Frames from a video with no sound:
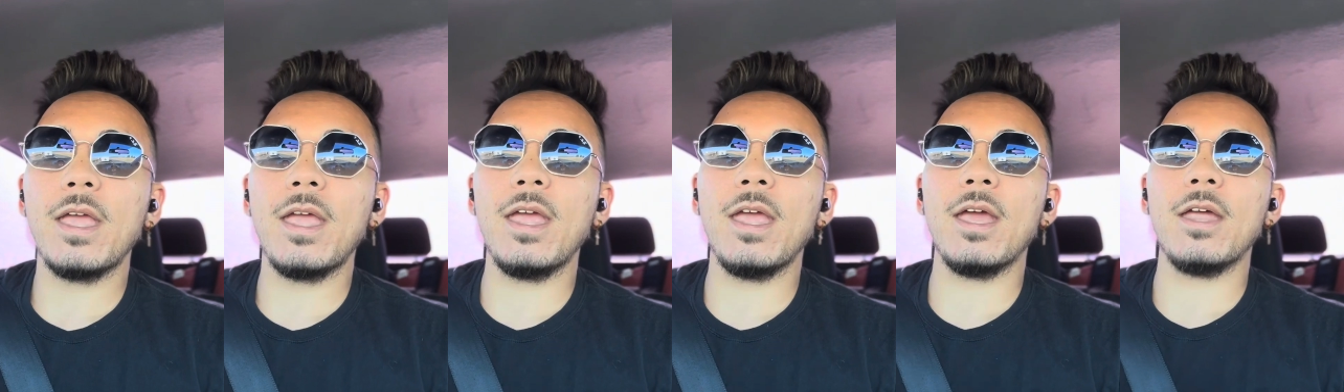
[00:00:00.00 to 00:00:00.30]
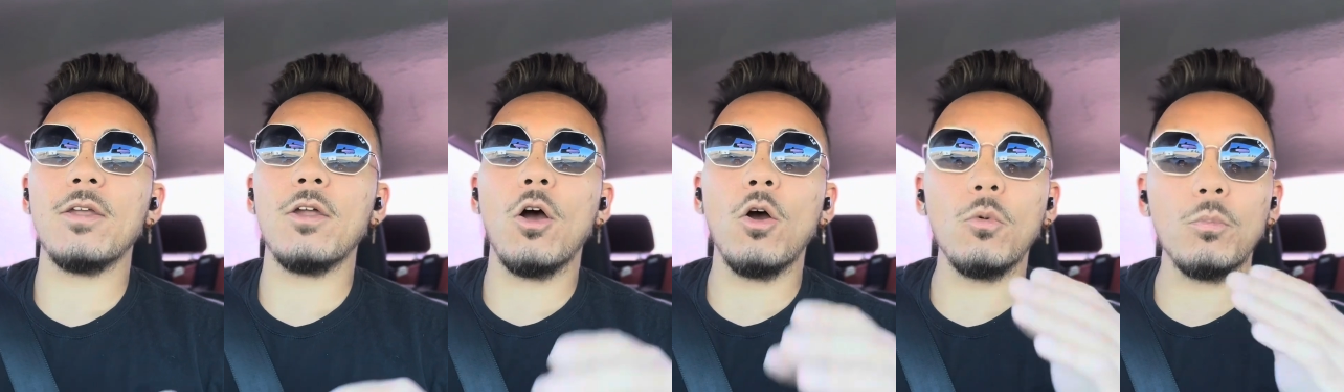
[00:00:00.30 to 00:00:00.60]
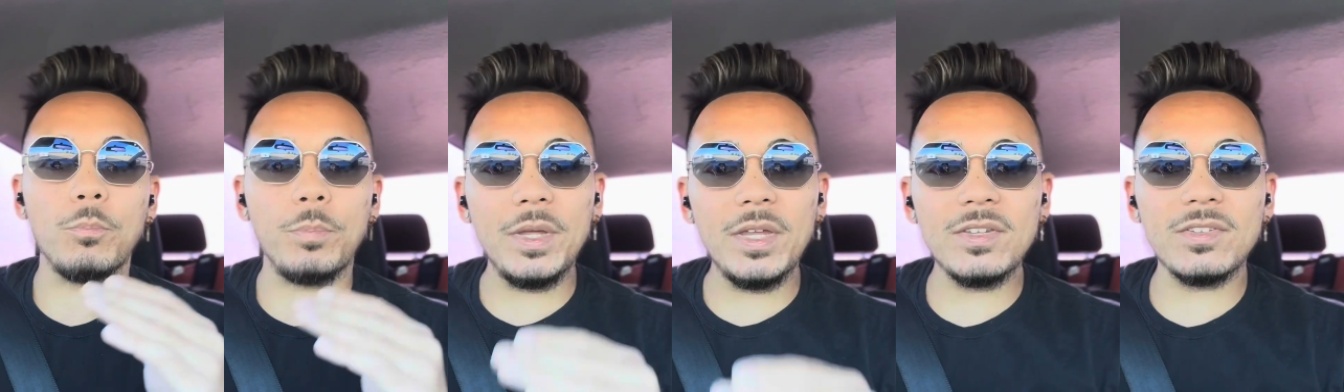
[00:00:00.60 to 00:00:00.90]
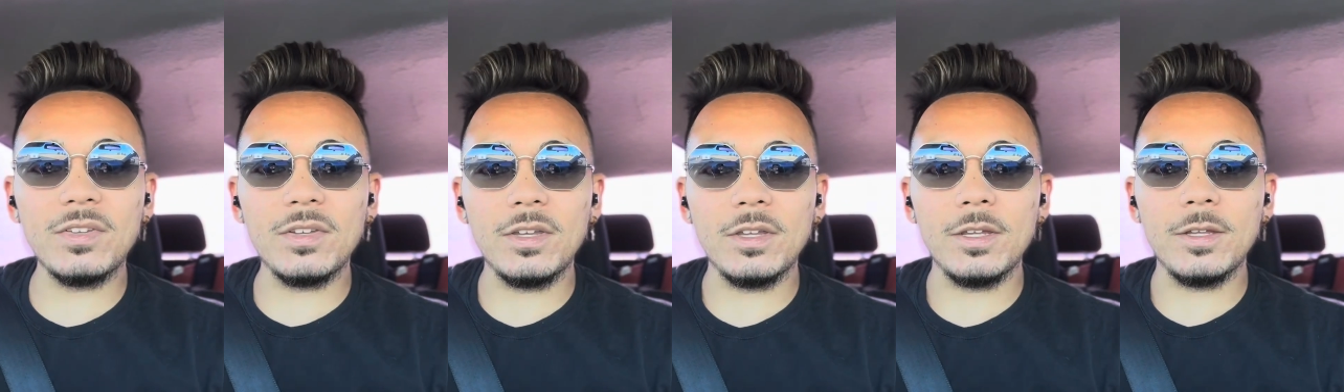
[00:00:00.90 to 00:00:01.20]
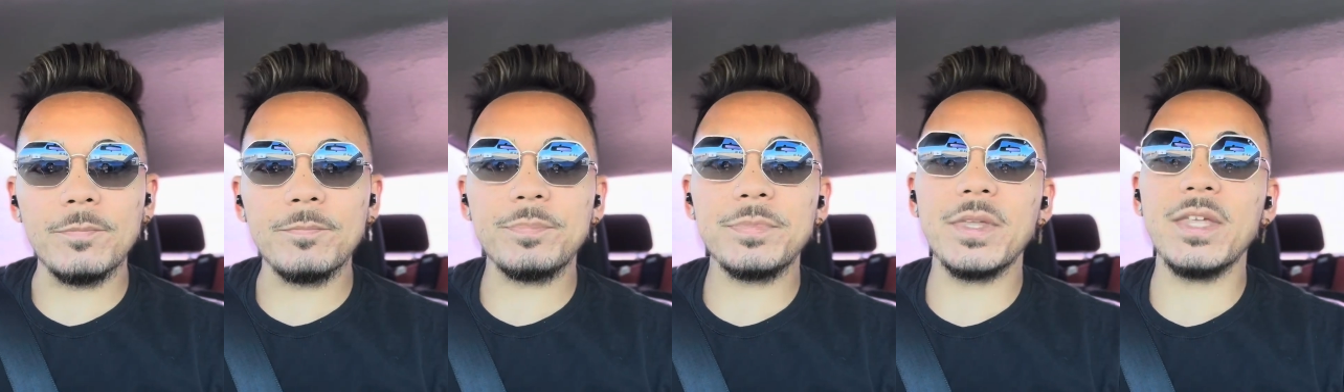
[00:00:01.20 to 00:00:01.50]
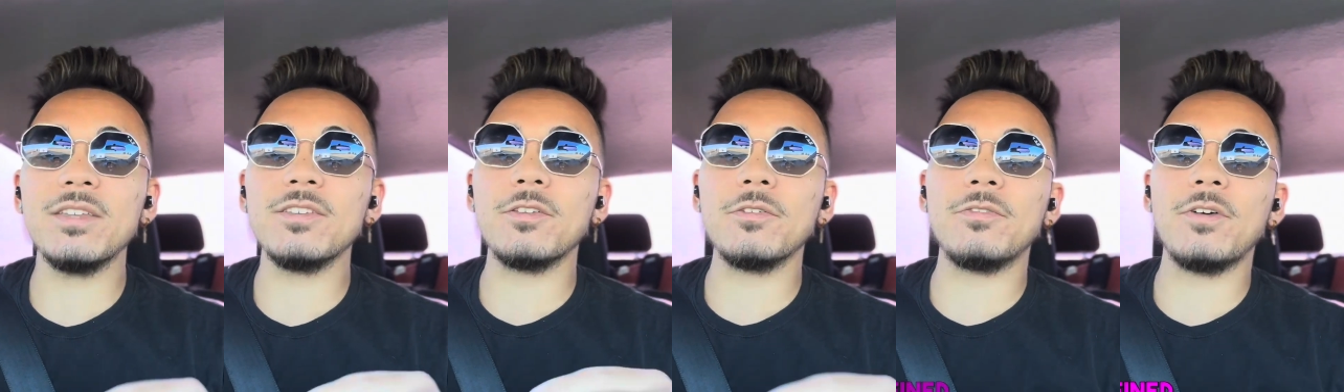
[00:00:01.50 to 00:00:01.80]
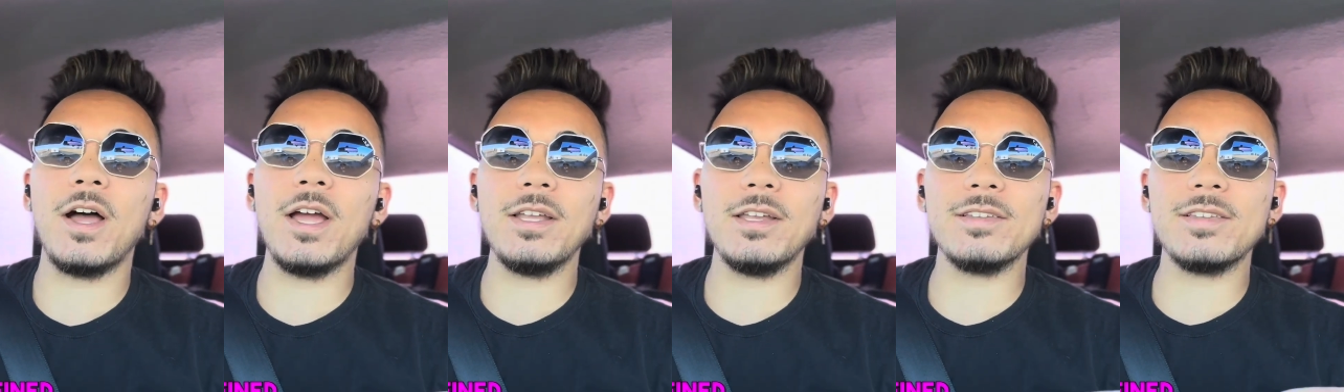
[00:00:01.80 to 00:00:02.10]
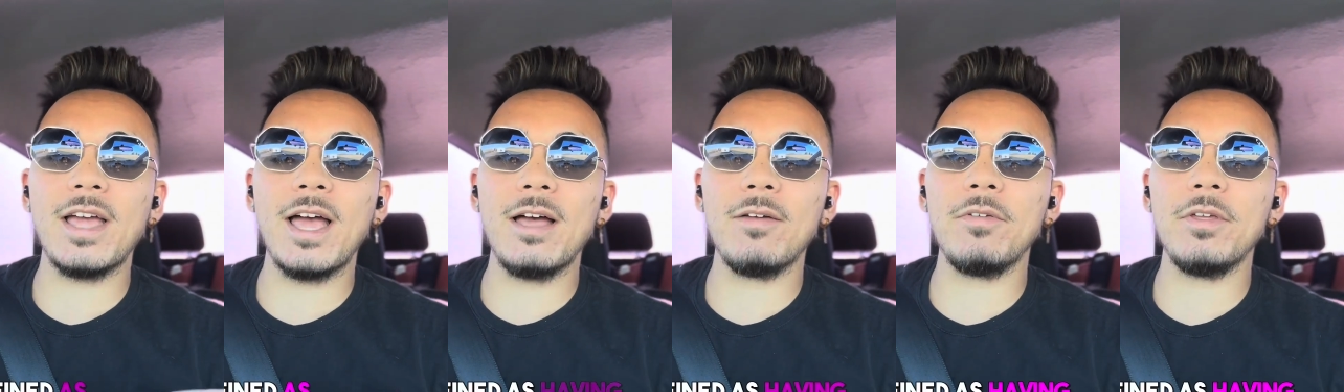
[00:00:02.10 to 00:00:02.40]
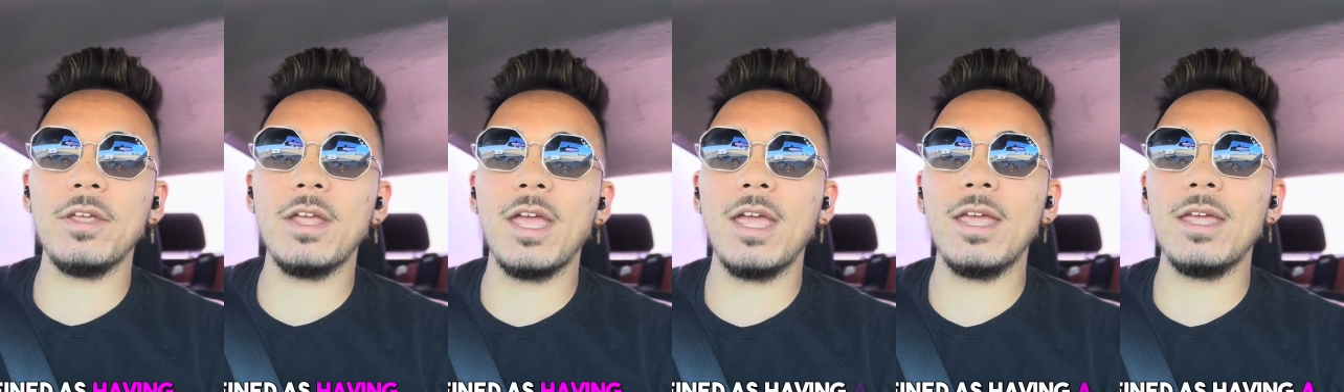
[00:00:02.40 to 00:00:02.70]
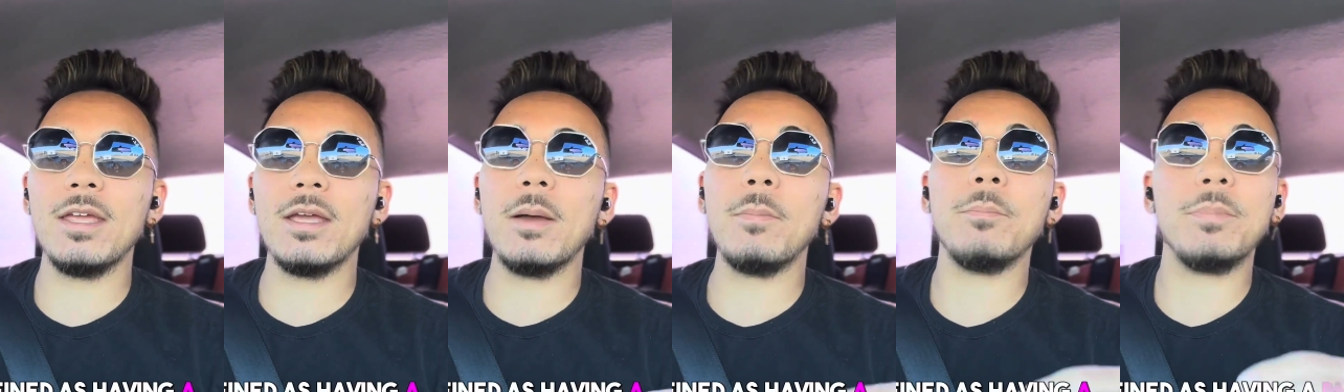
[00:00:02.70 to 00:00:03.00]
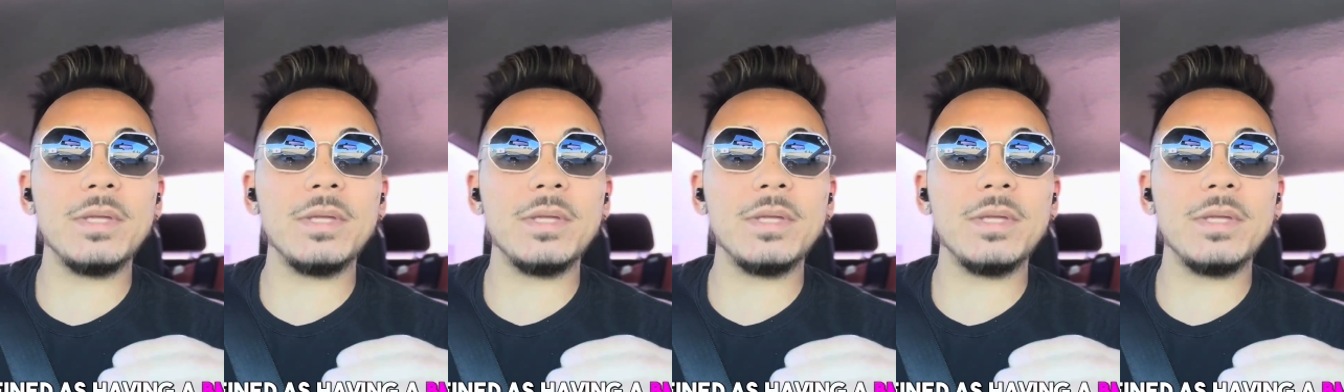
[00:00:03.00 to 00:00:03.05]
And obesity is defined as having a